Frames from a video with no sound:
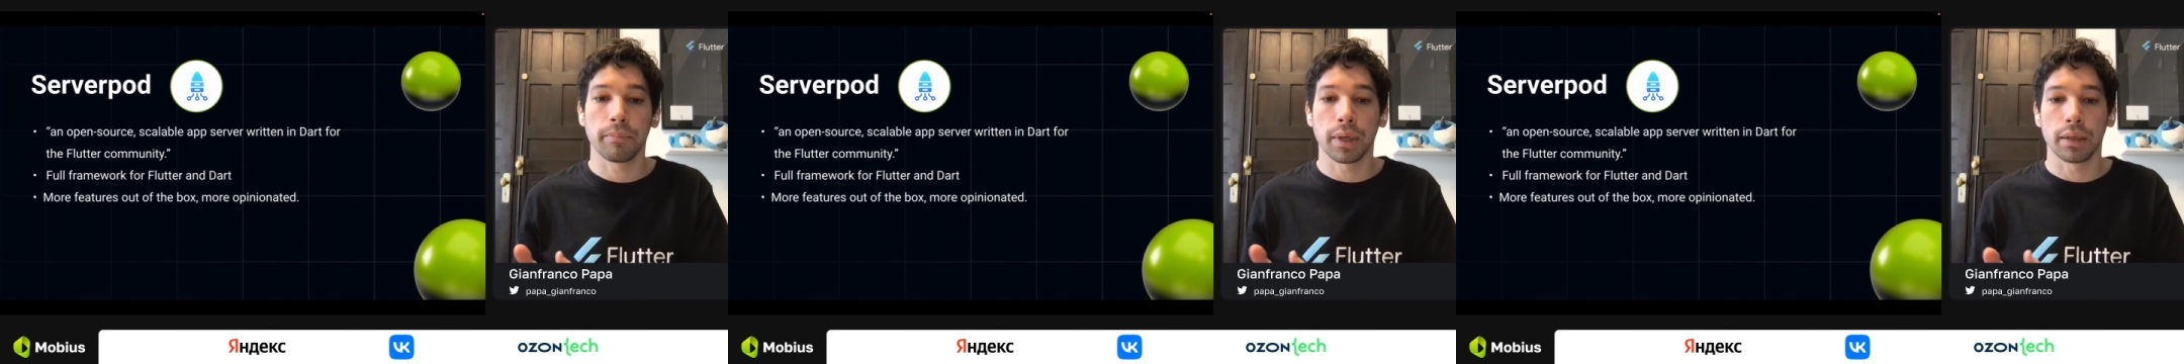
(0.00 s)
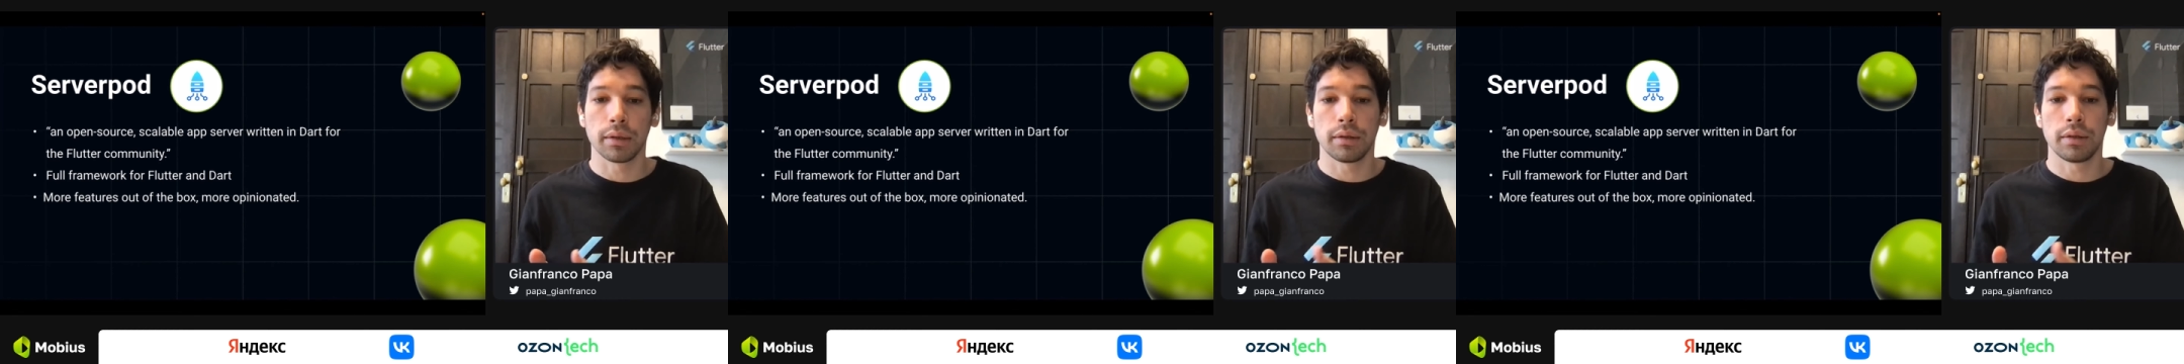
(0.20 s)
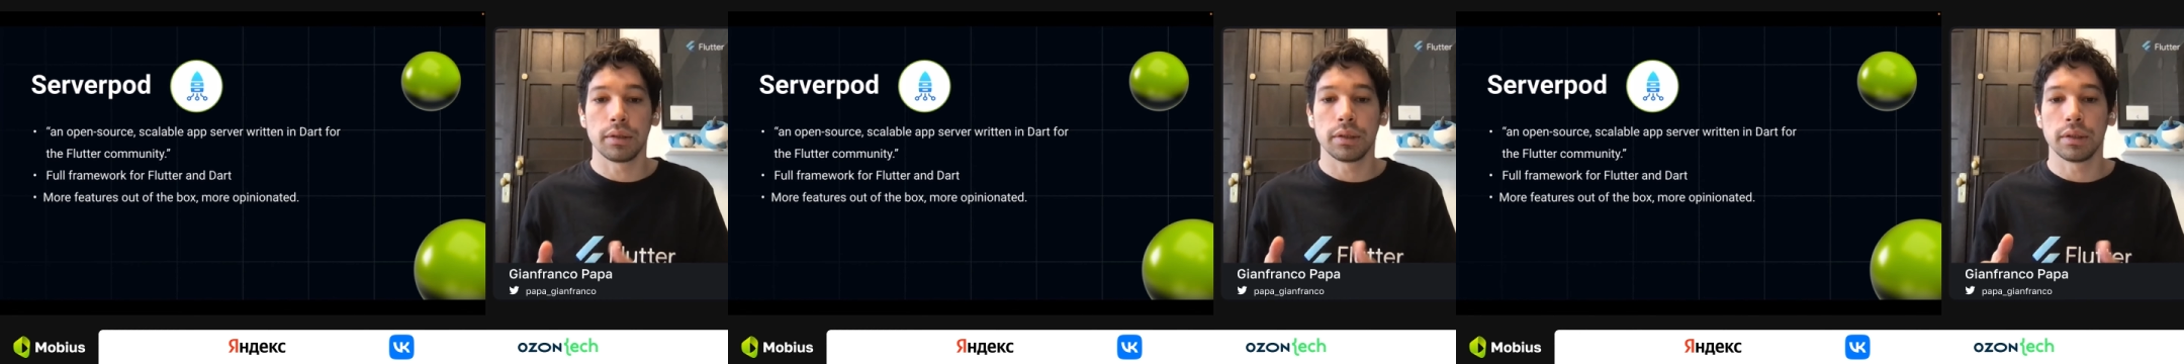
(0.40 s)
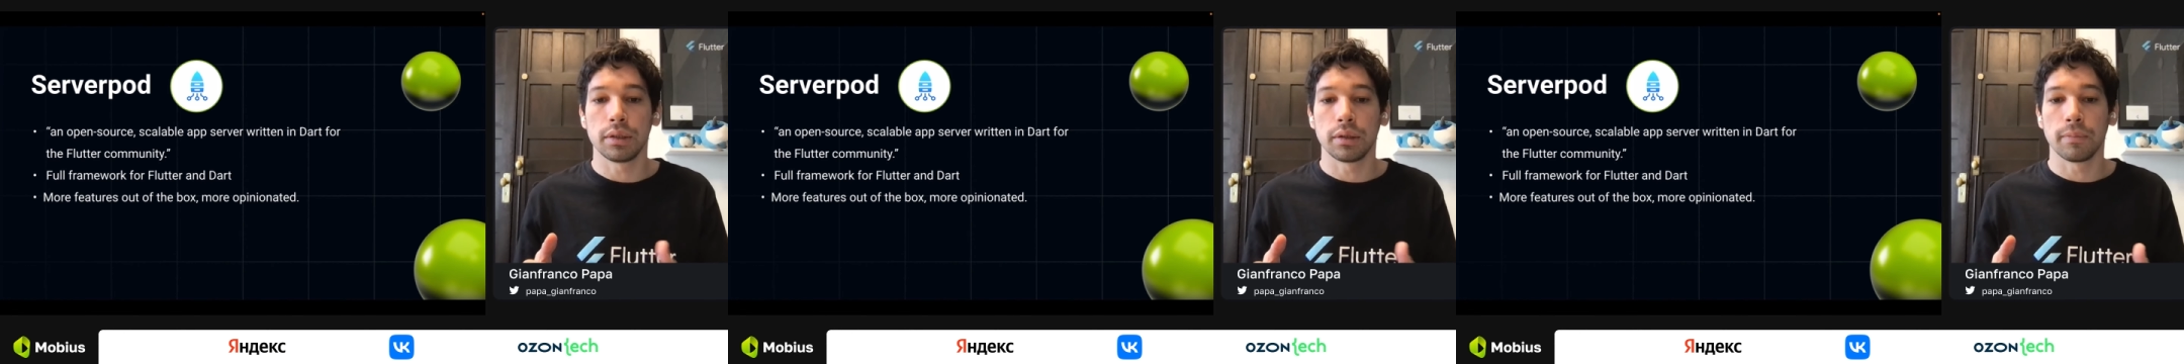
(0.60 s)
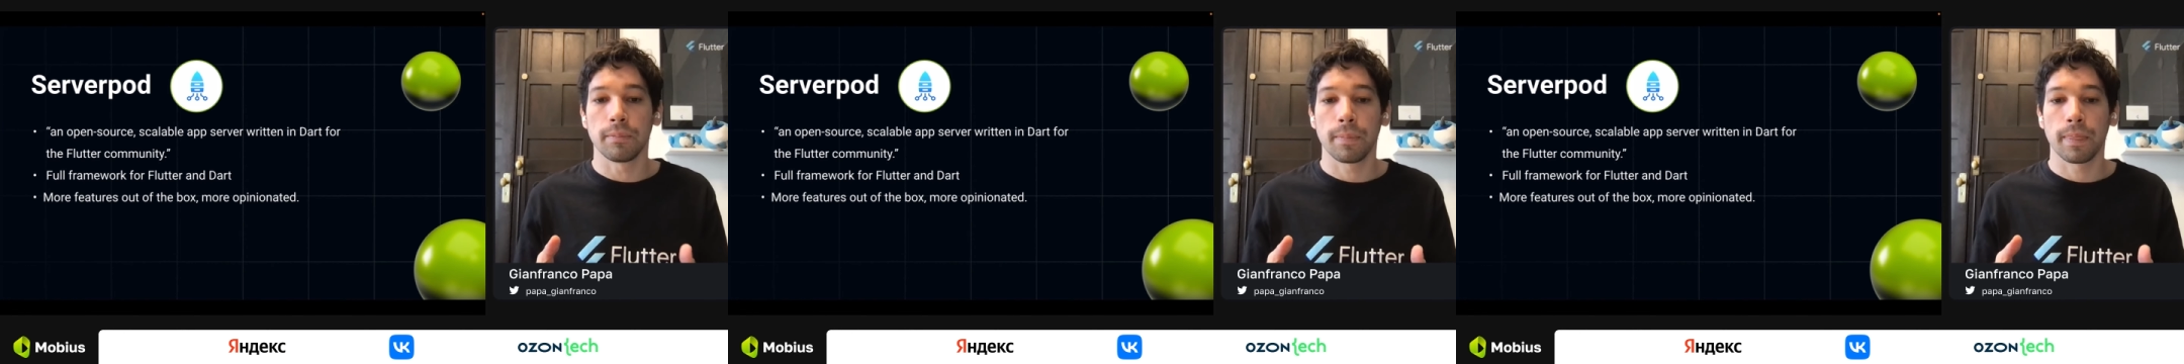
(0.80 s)
but
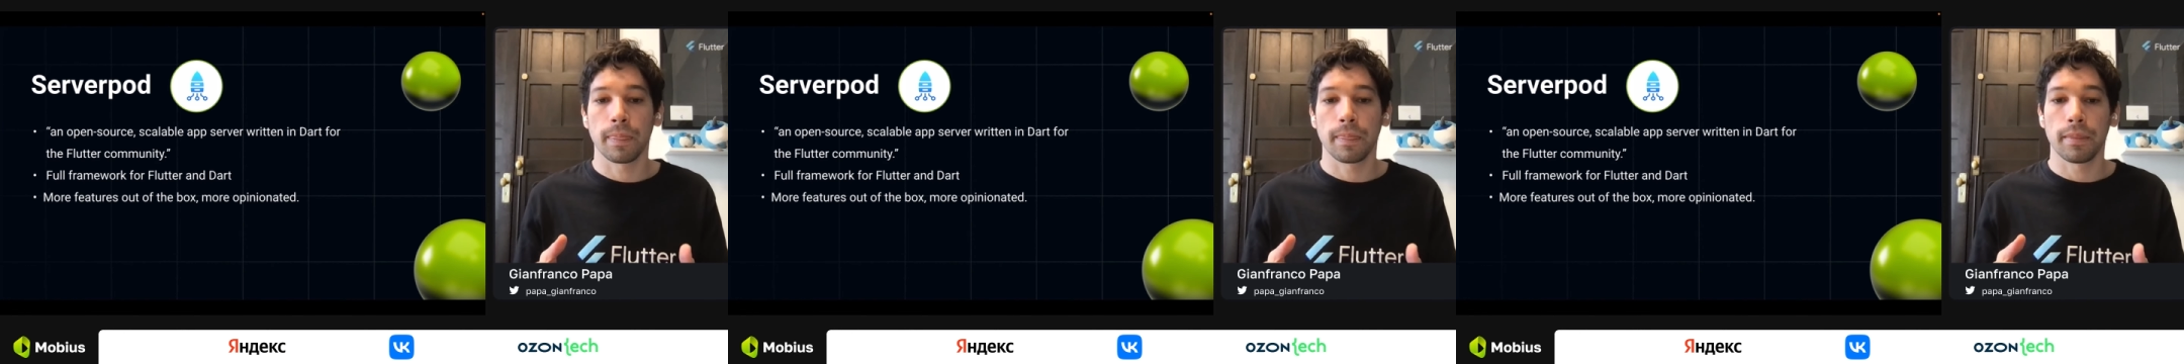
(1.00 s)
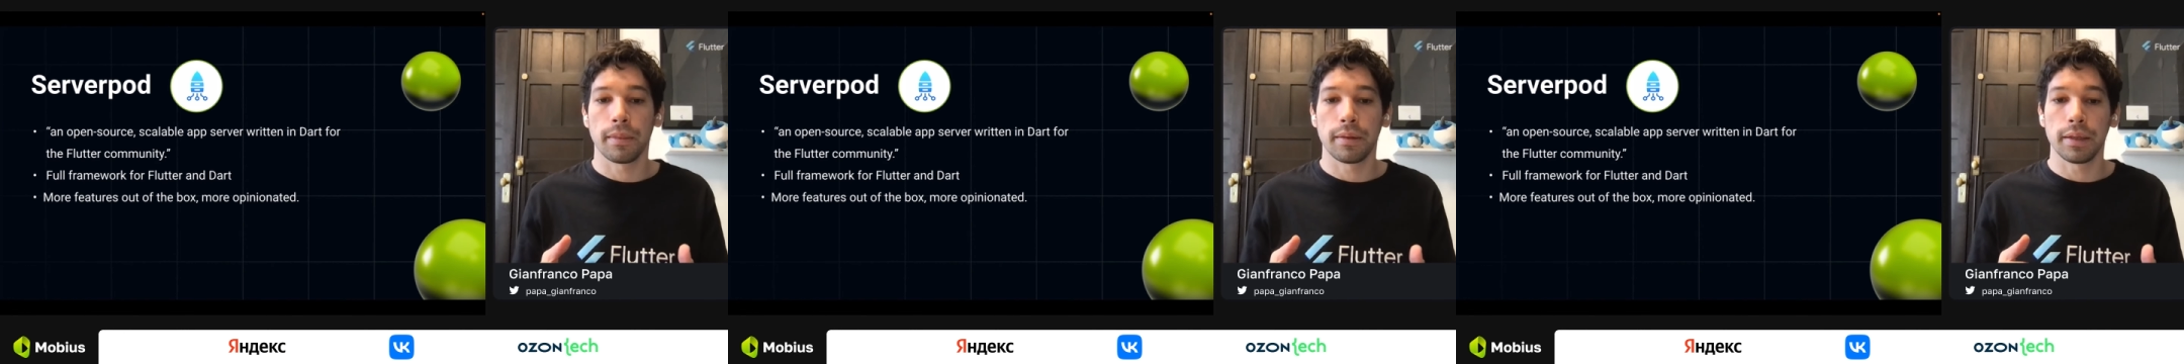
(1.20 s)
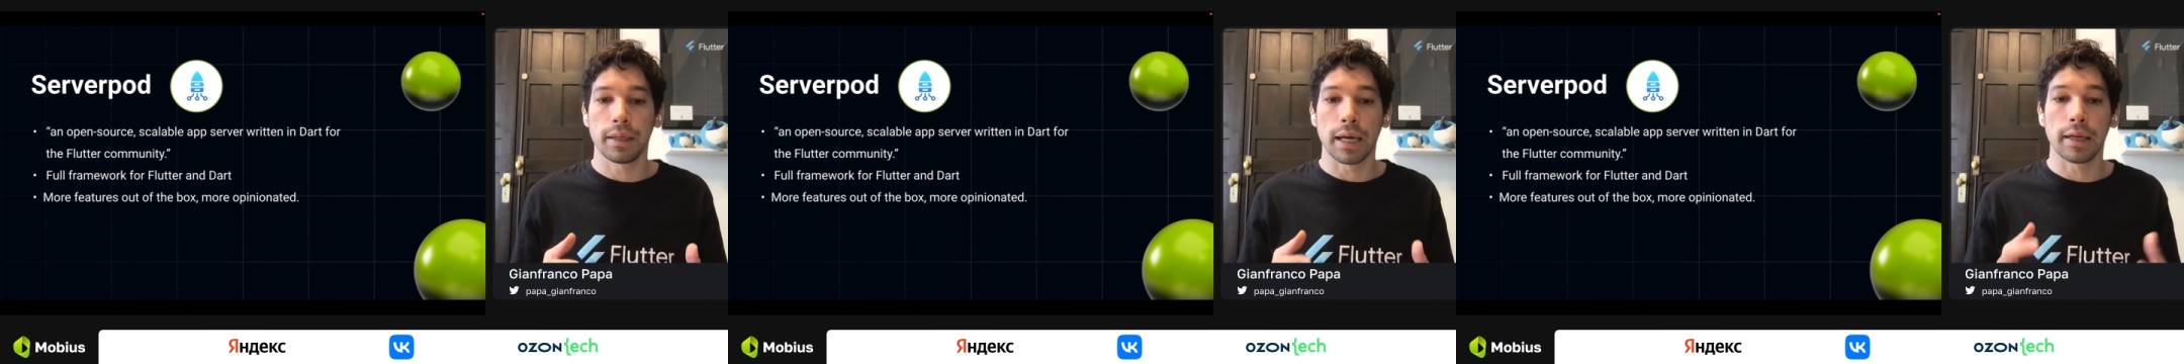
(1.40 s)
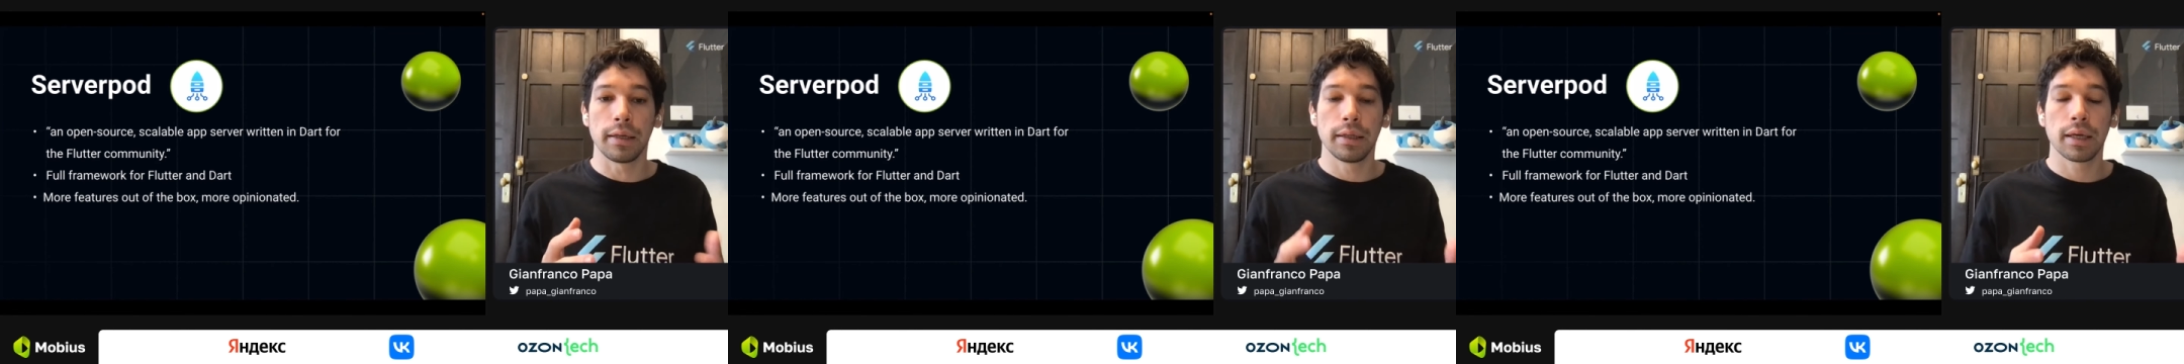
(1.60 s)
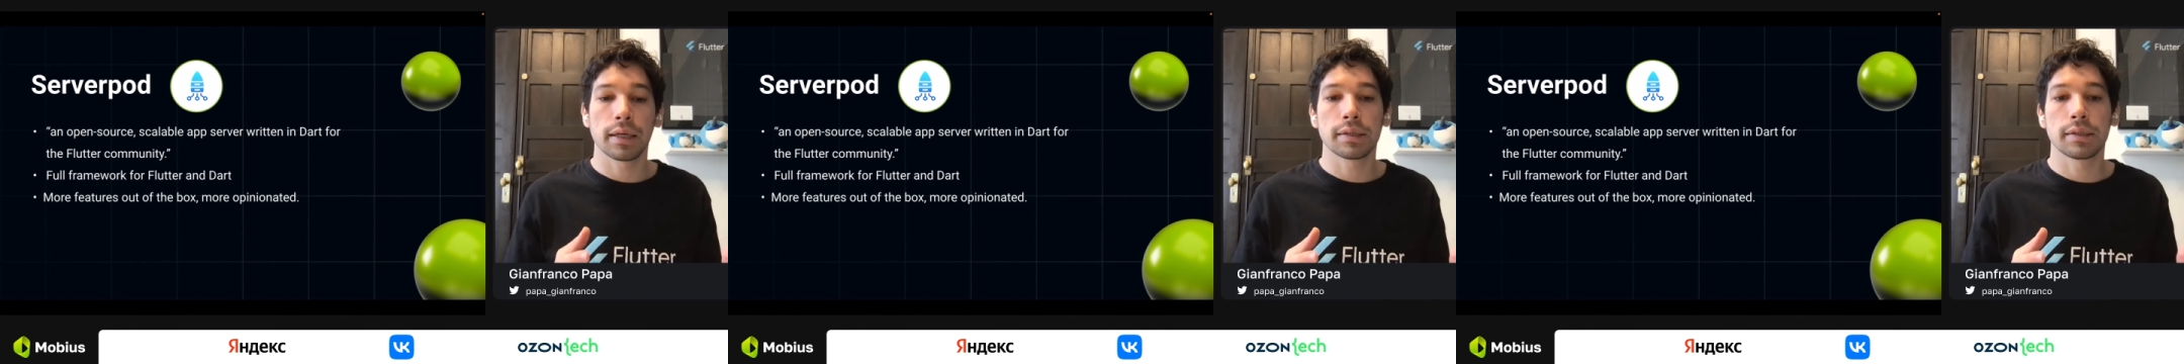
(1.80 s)
the the idea